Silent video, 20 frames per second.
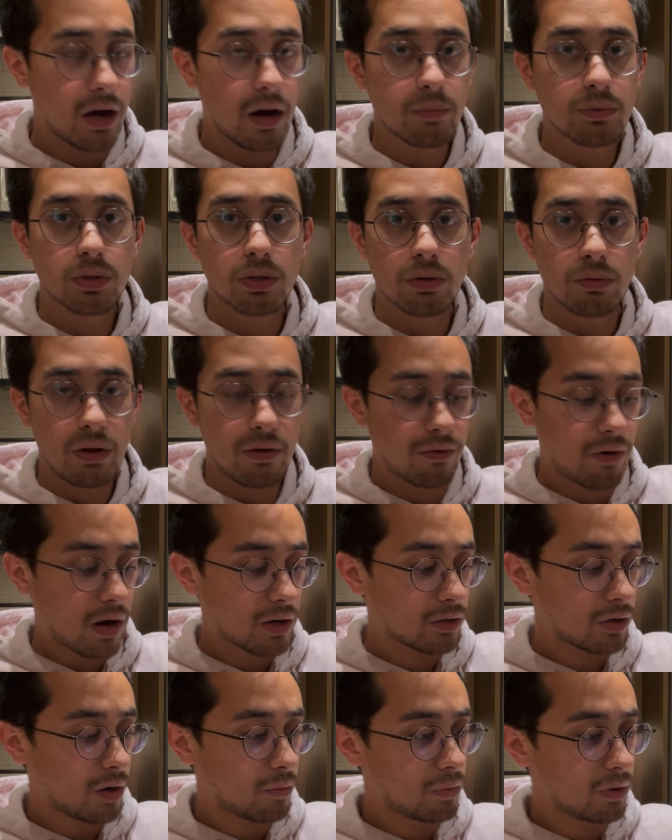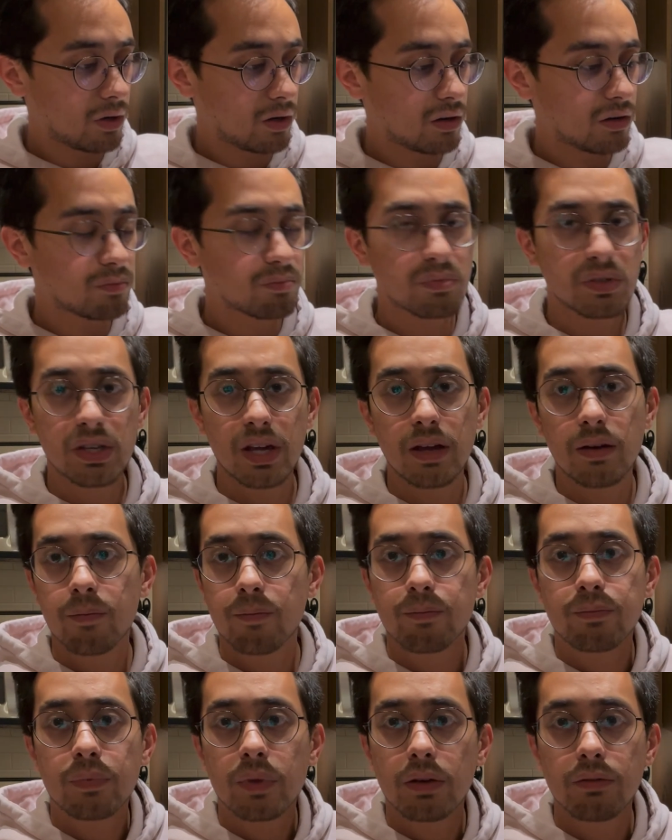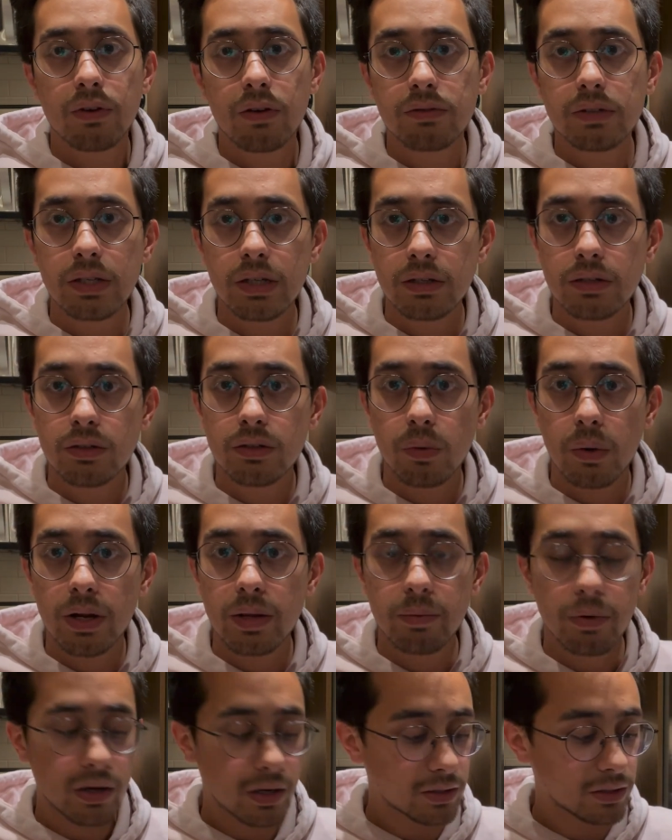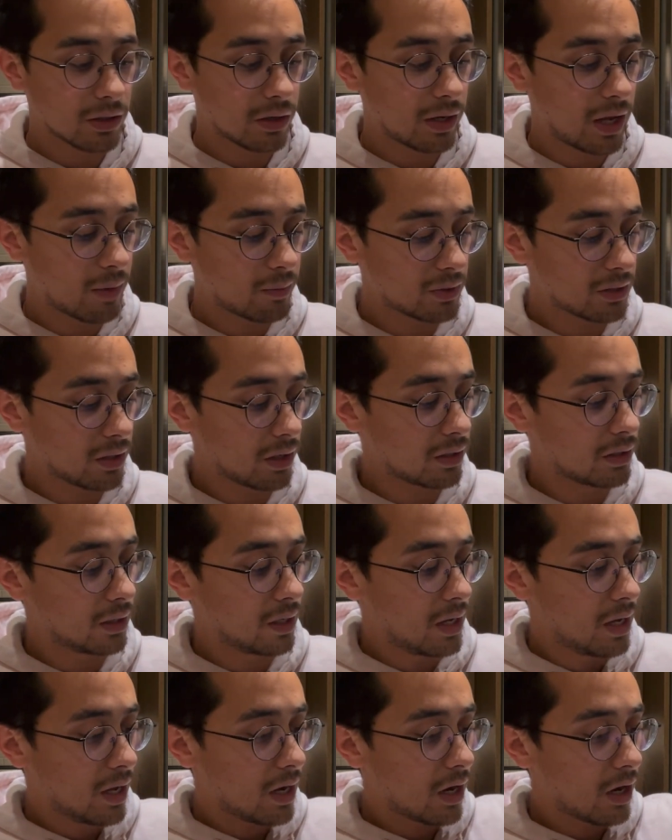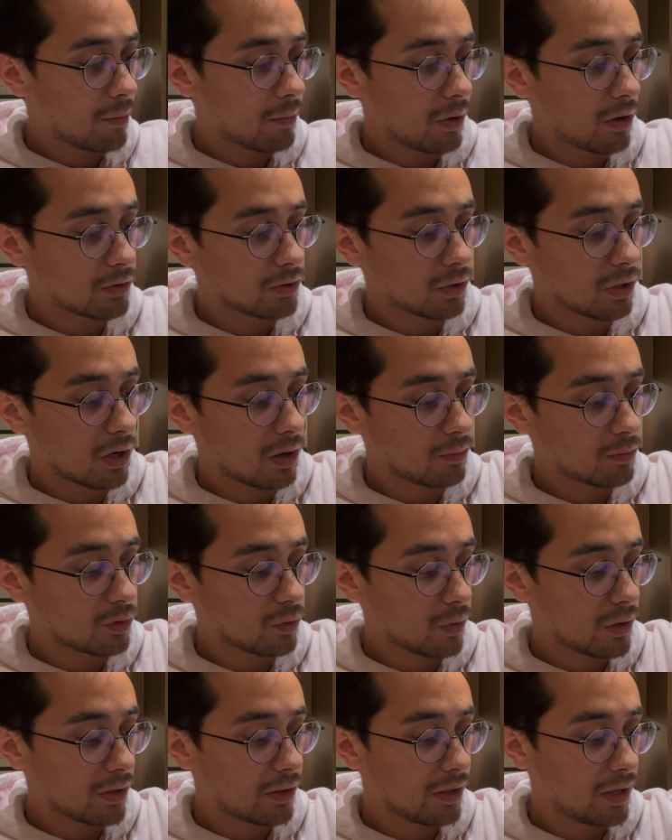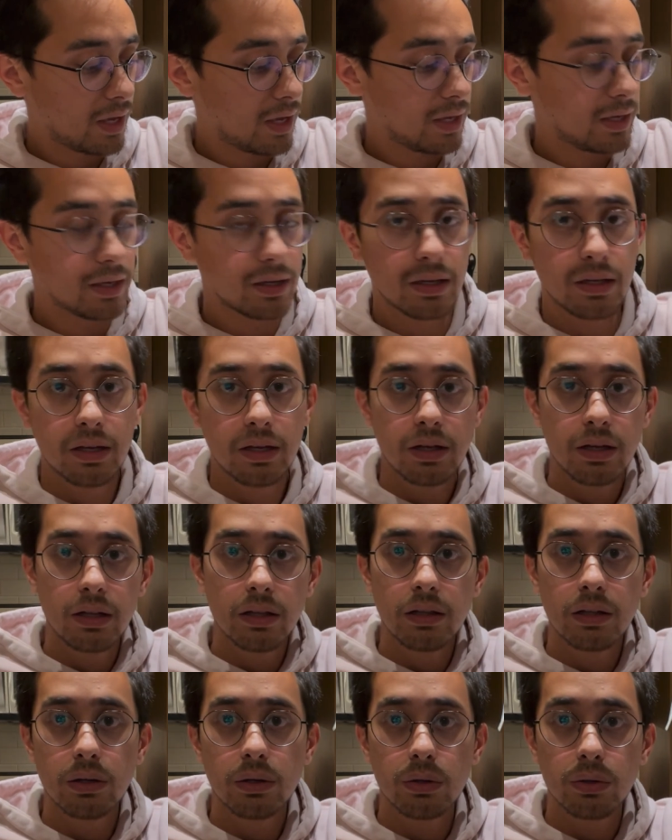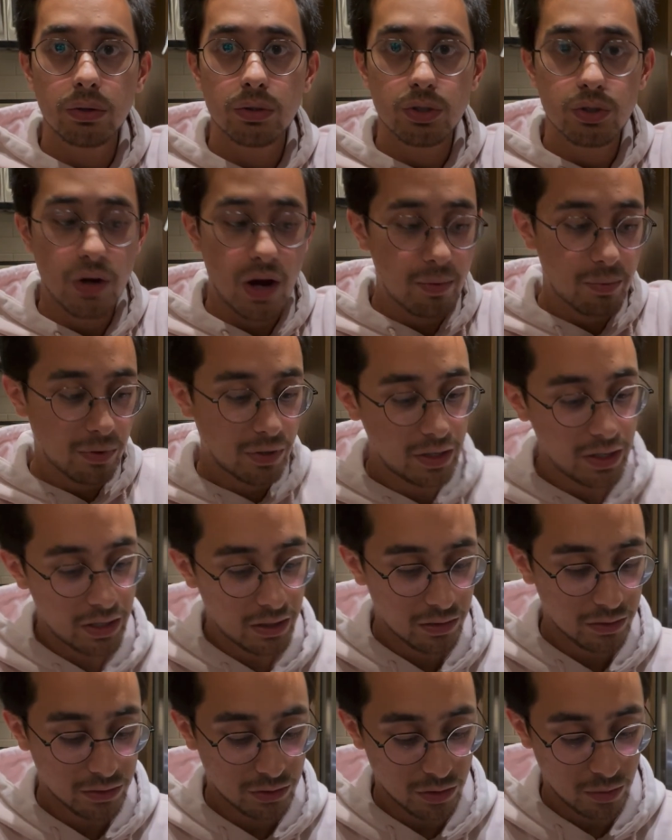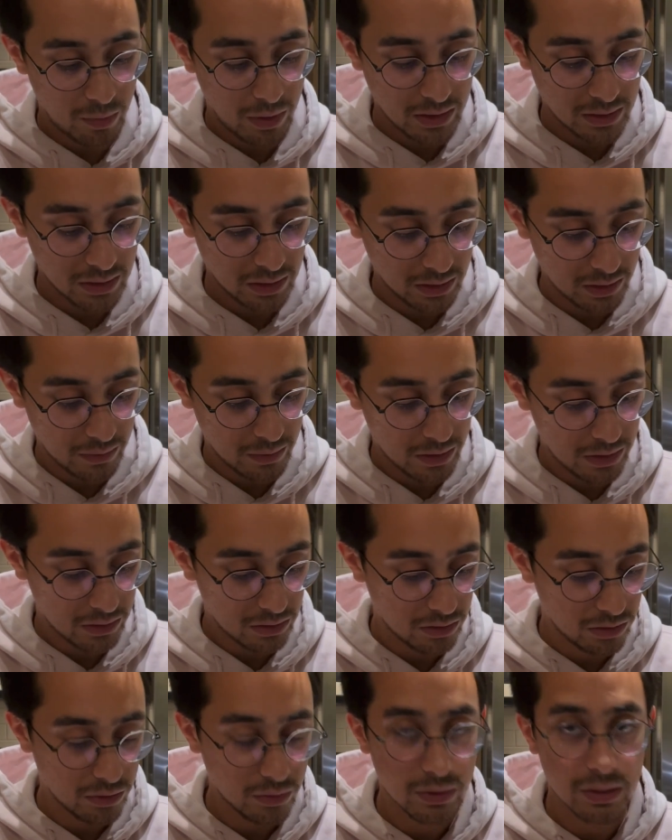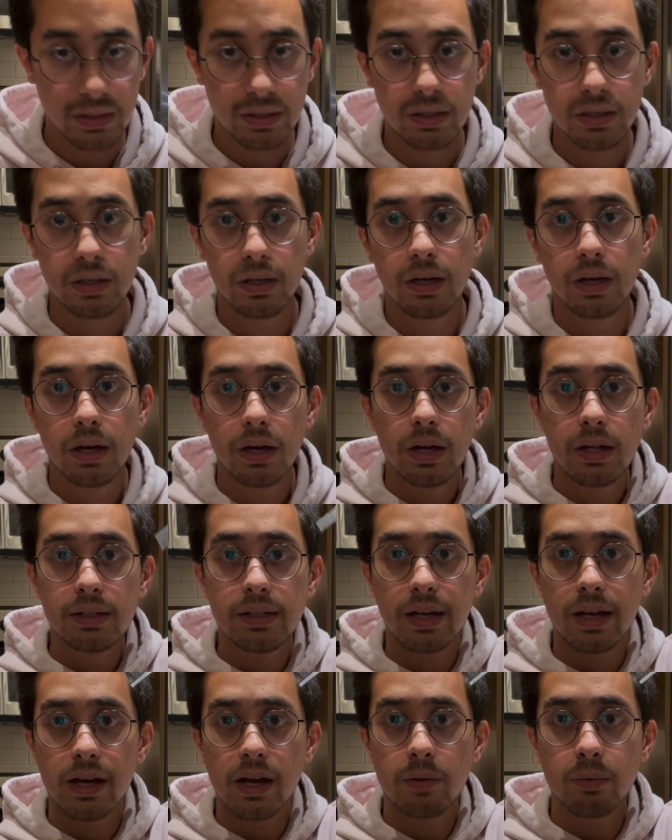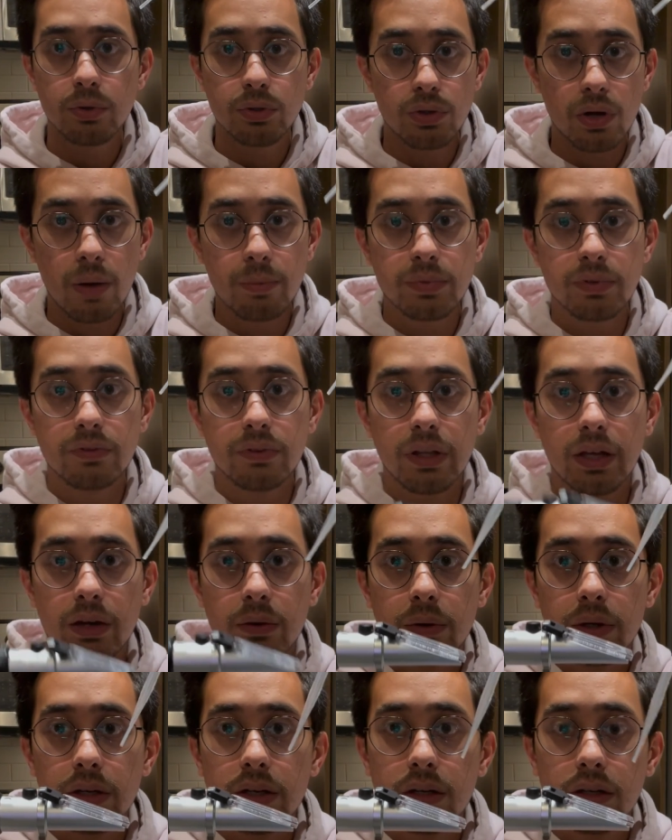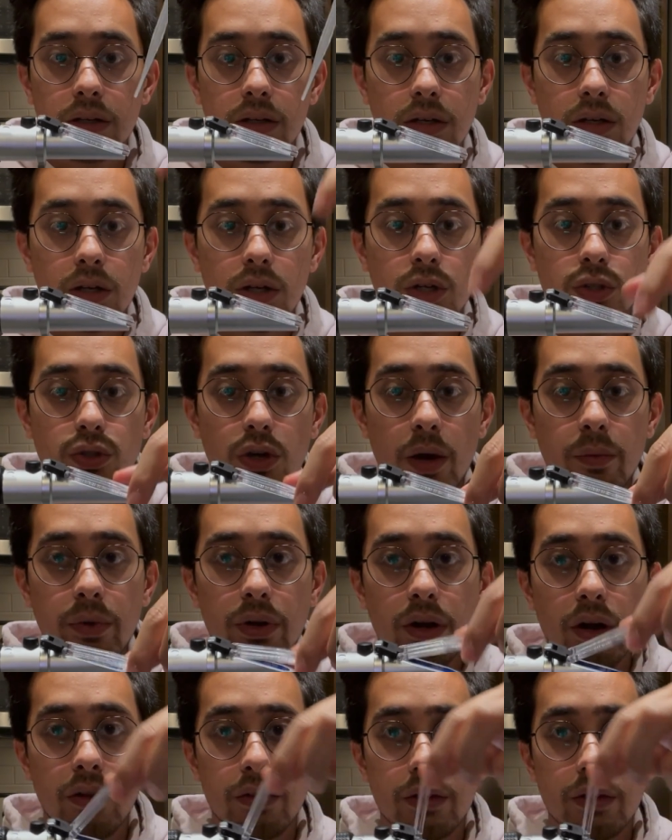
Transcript: So the refractometer, it's like 15, 20 bucks on Amazon. Also comes with a little dropper here. So basically what you do is take a couple drops of liquid, drop it on